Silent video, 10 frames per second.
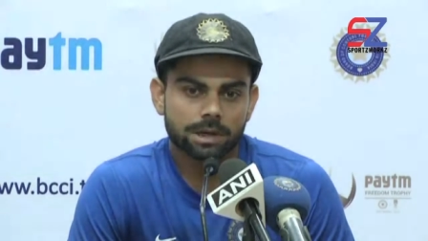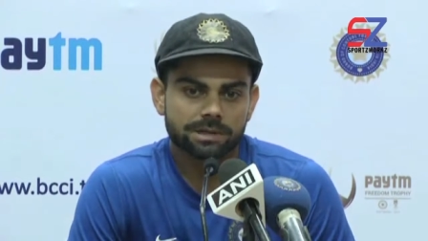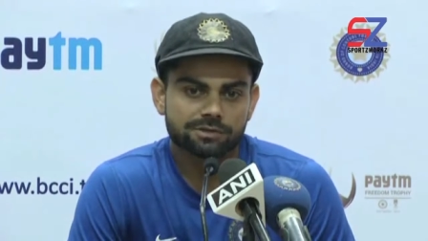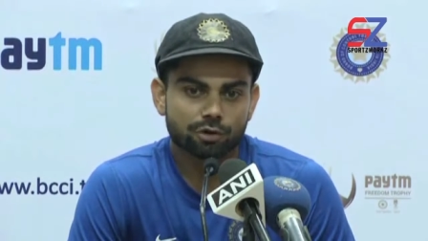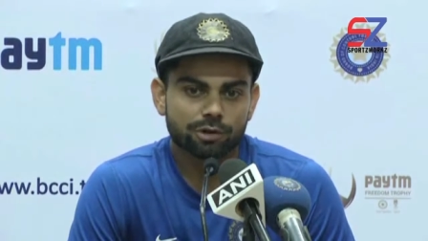
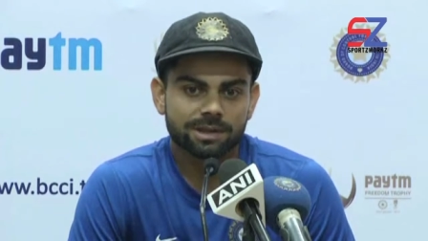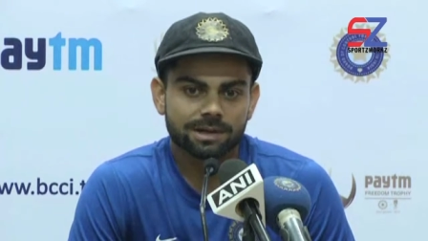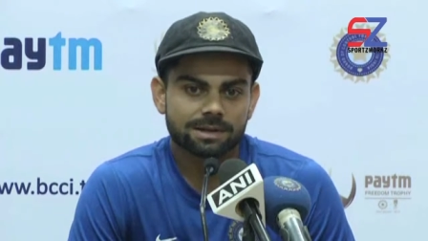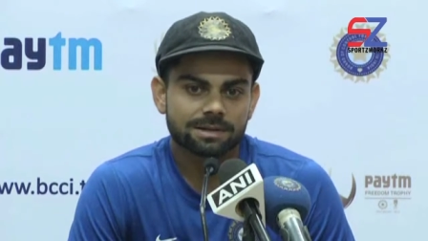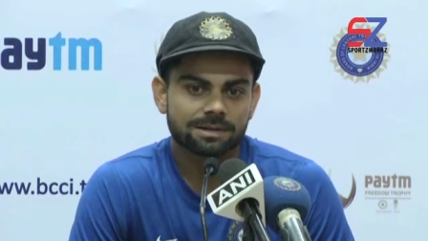it's not
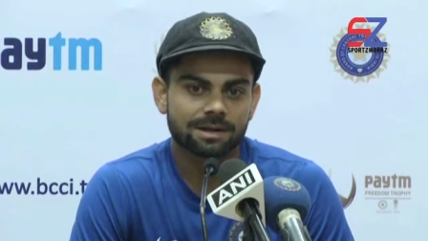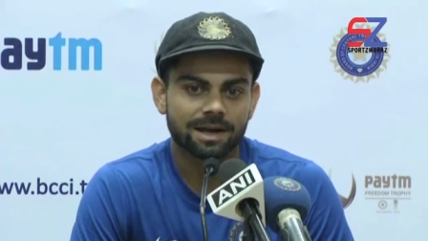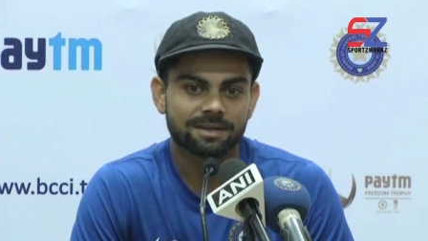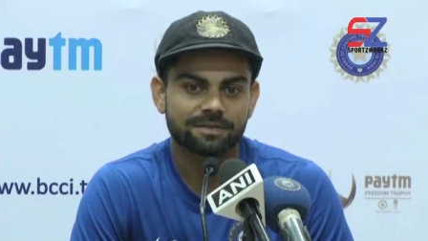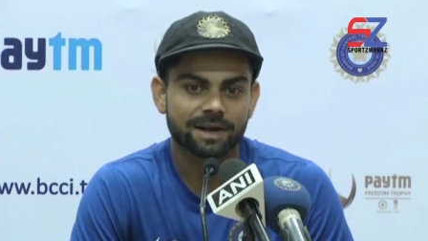that
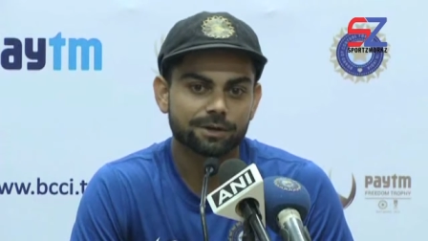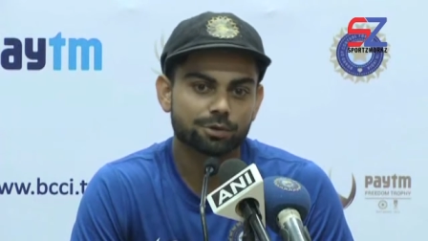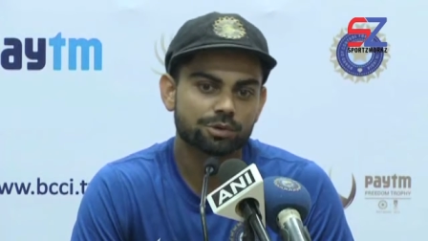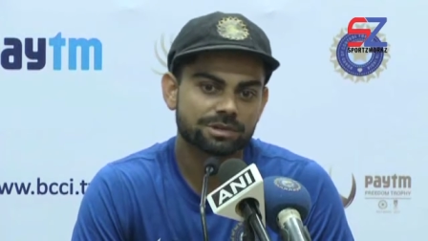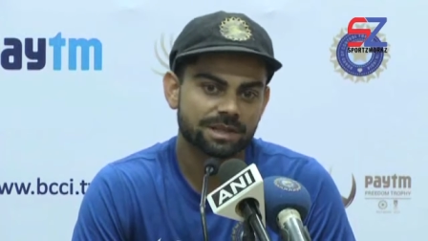I
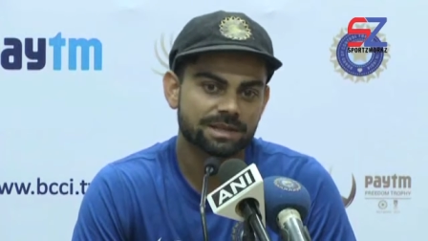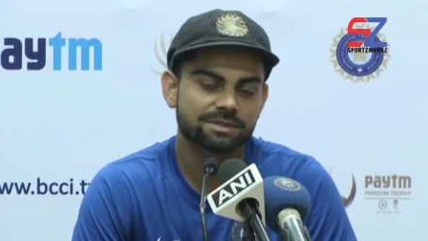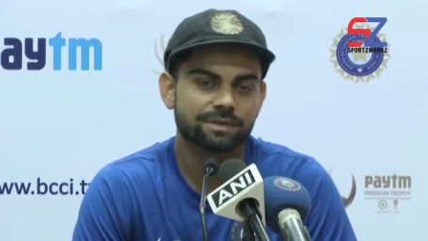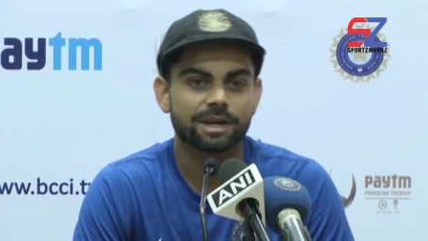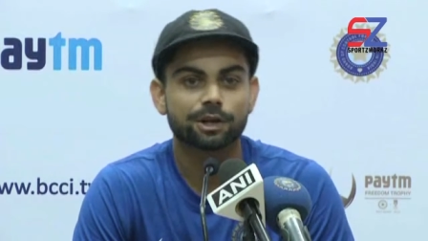find those
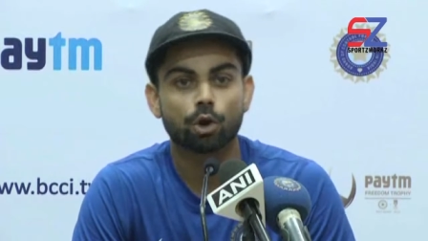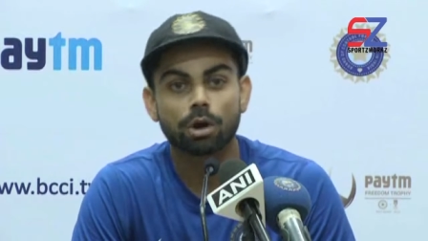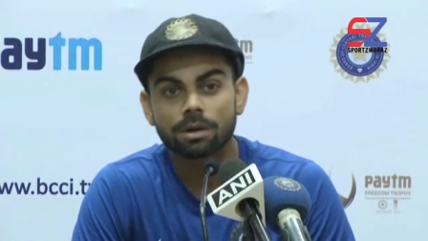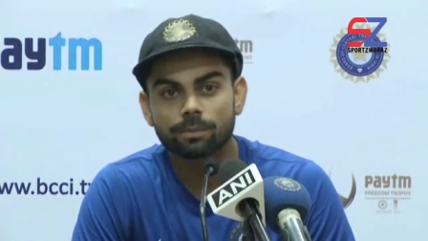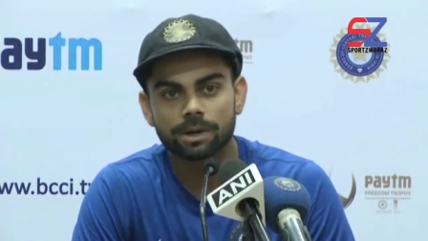things very
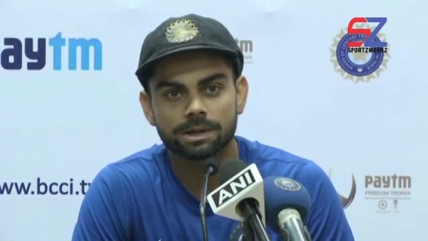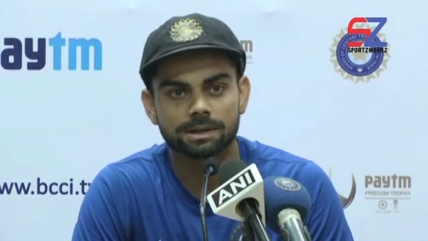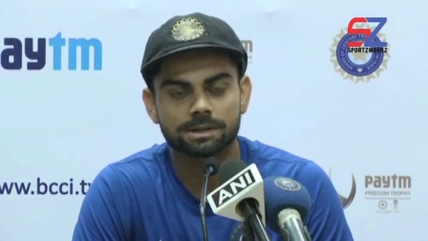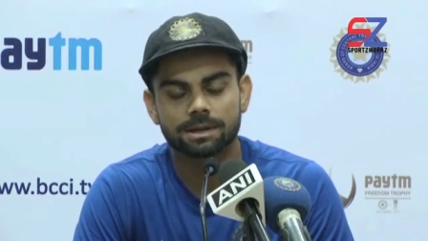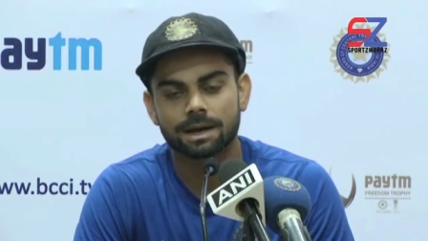wrong,
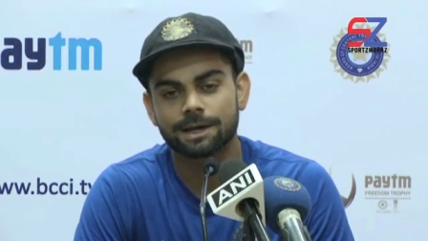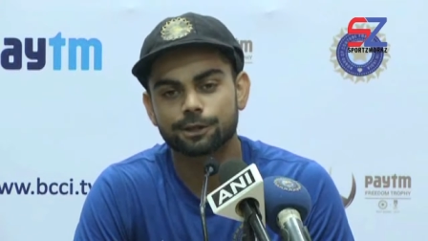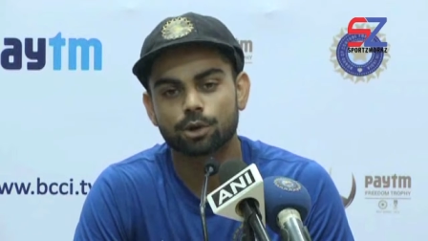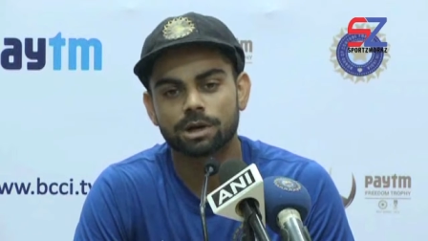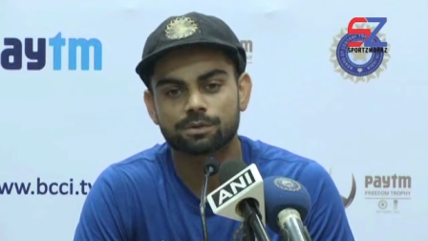but I
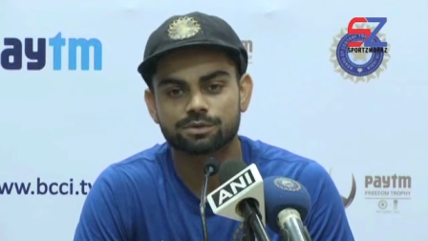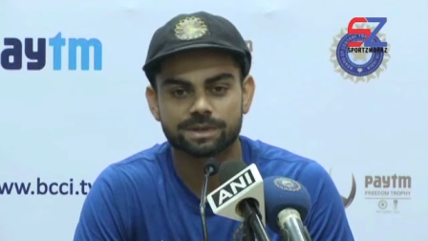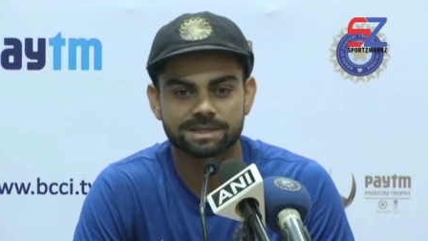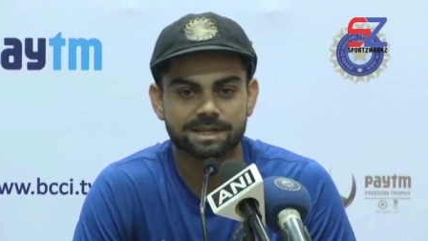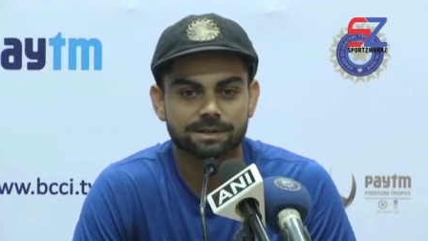thought I
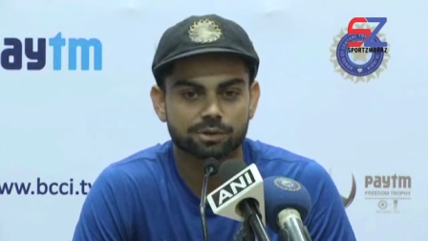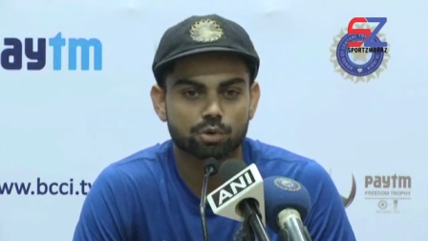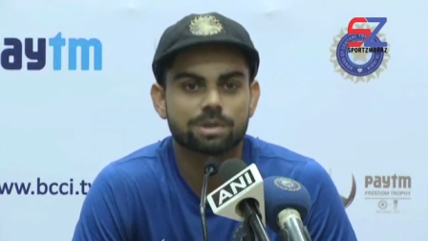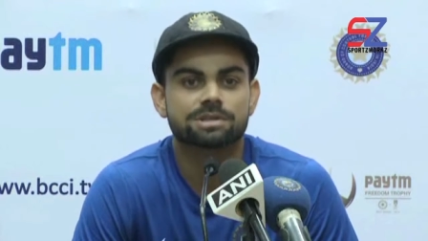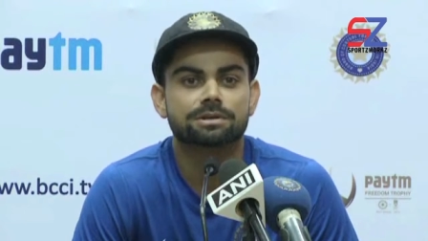was wasting
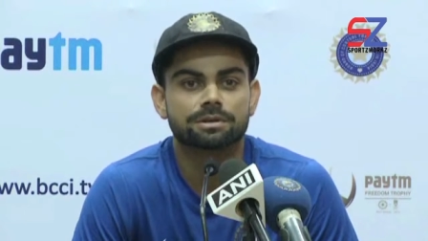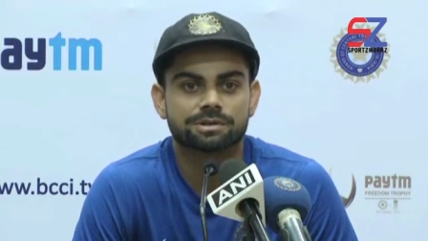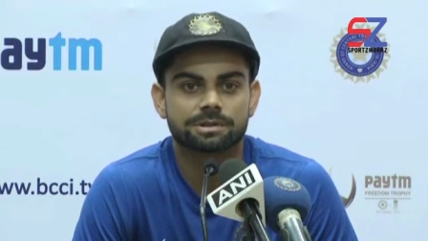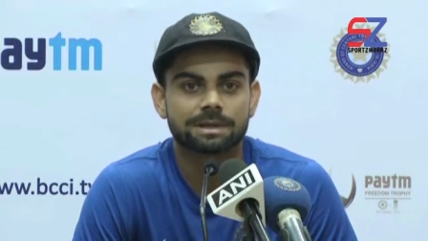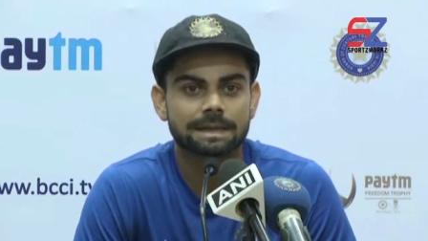too much
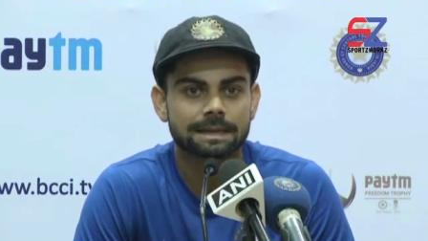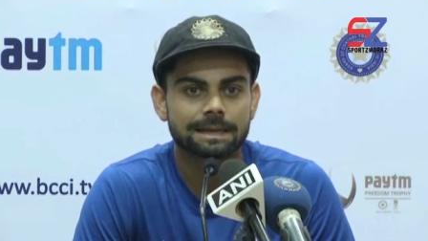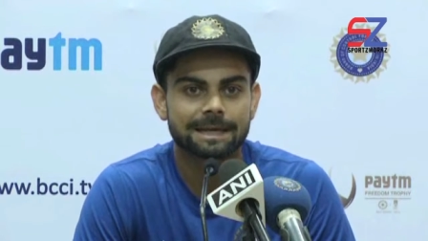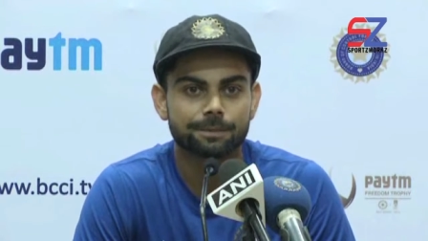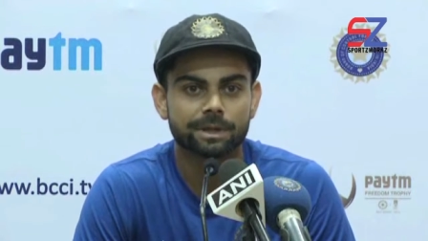energy
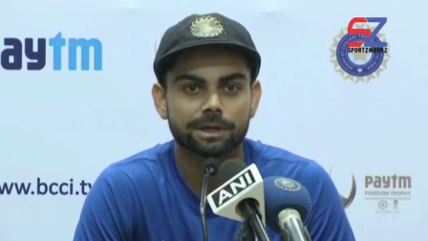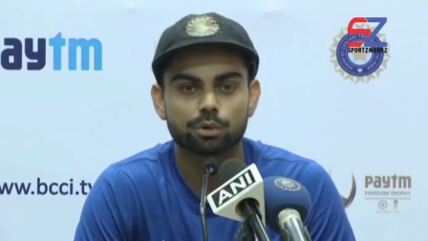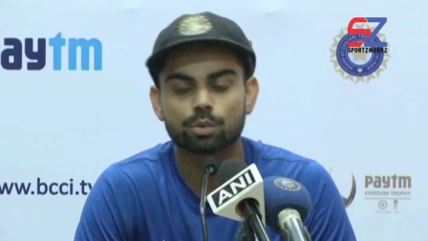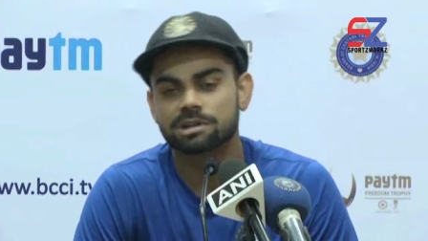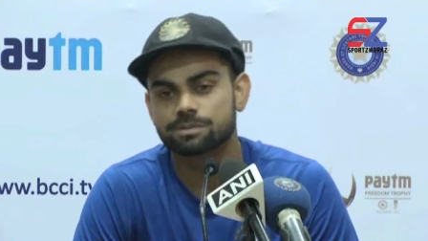in being
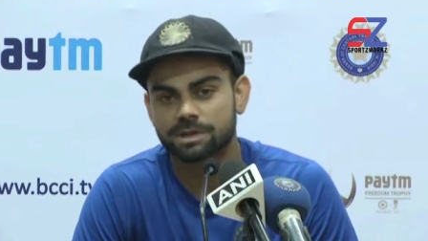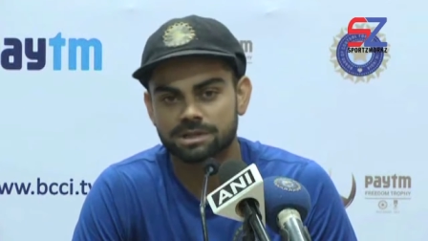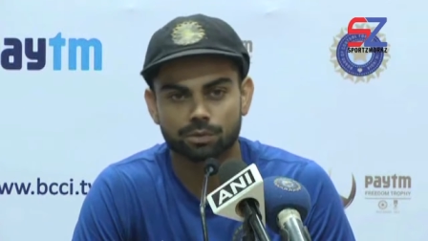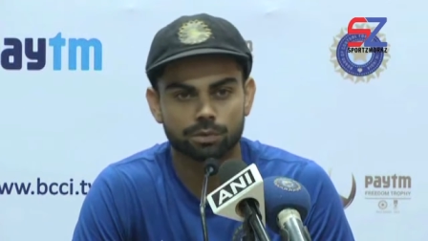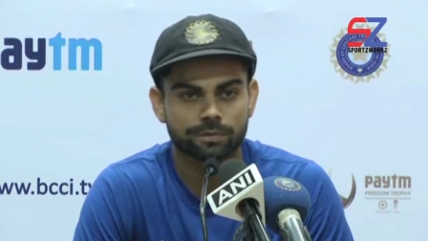too
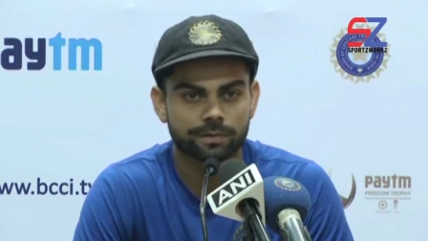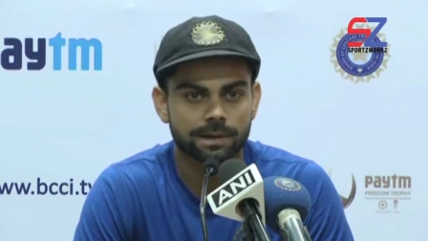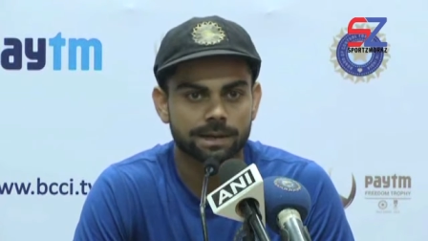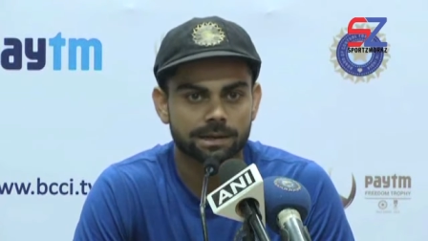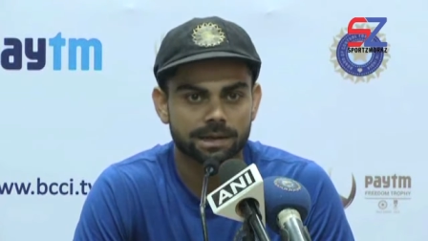expressive on the
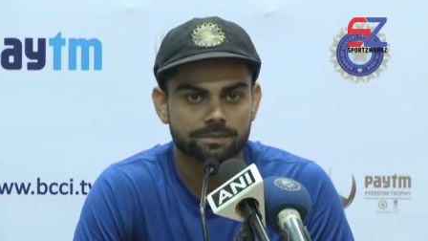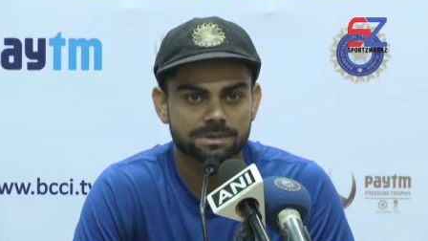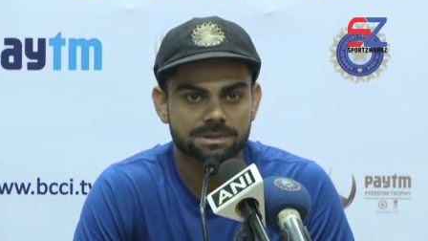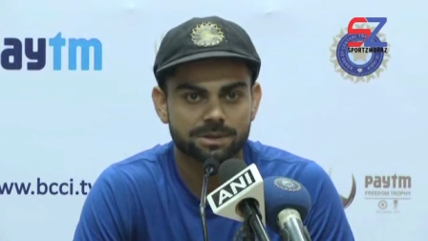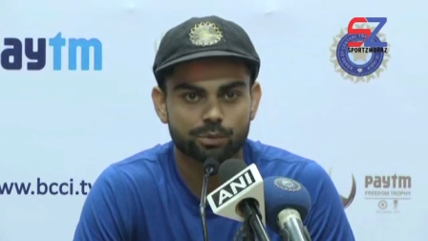field at
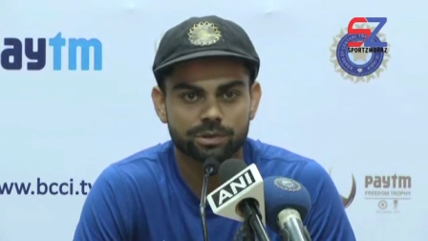times,